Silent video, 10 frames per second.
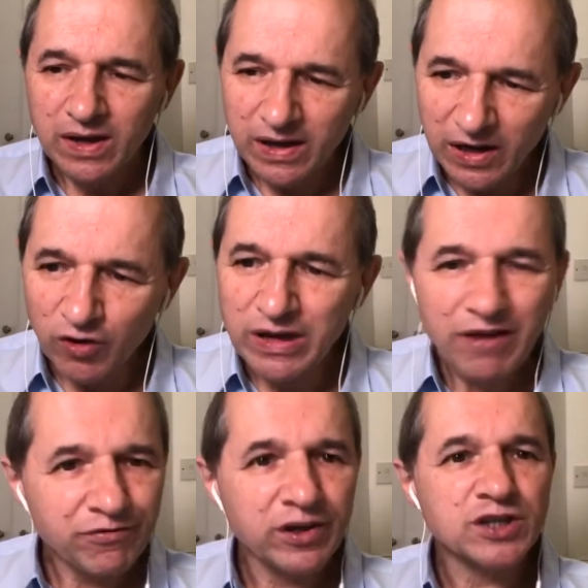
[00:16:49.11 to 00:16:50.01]
on
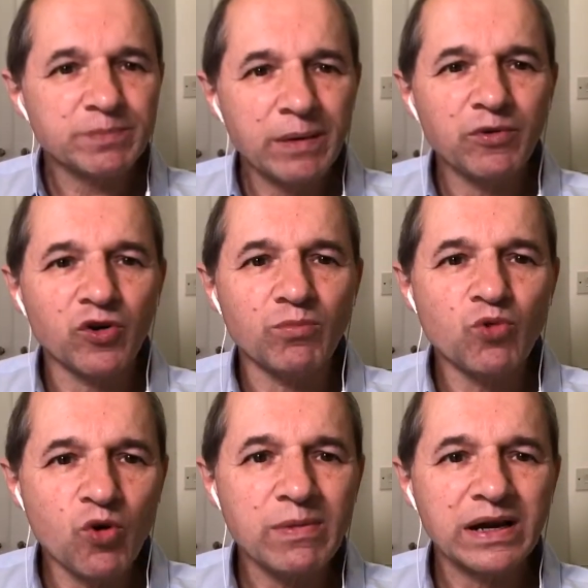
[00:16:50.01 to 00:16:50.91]
average, people have got
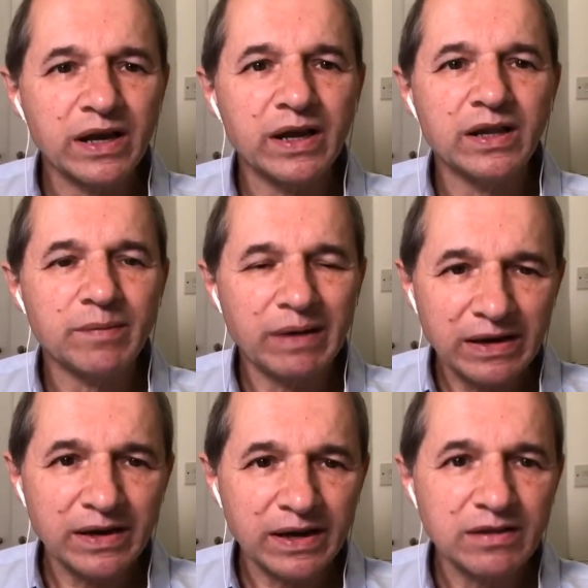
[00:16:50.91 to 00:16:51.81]
more money in their bank
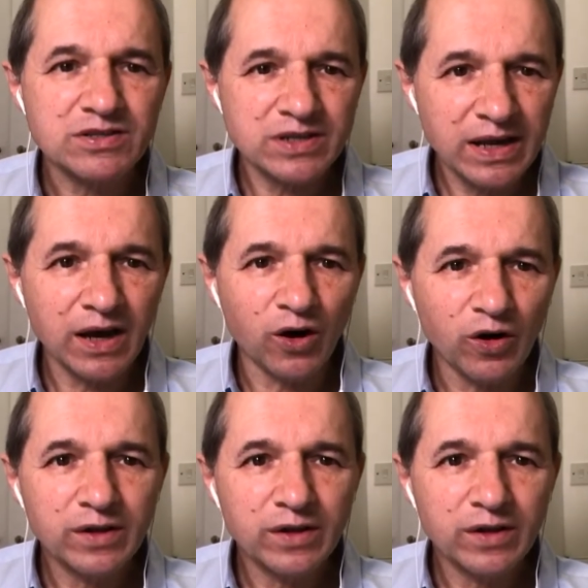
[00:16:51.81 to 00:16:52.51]
accounts now